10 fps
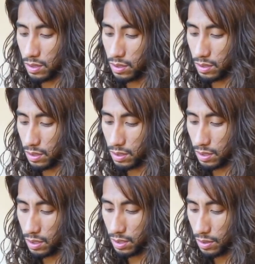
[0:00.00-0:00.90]

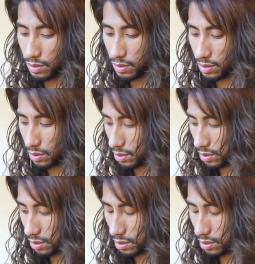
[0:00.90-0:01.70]
No one is speaking in this clip.